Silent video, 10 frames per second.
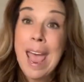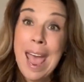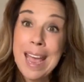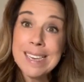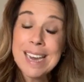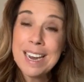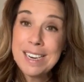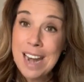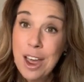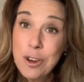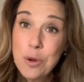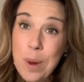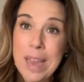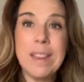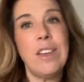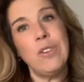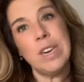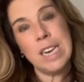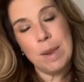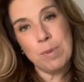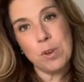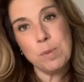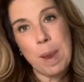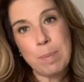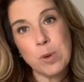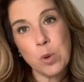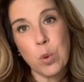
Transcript: And another way that you can keep those papers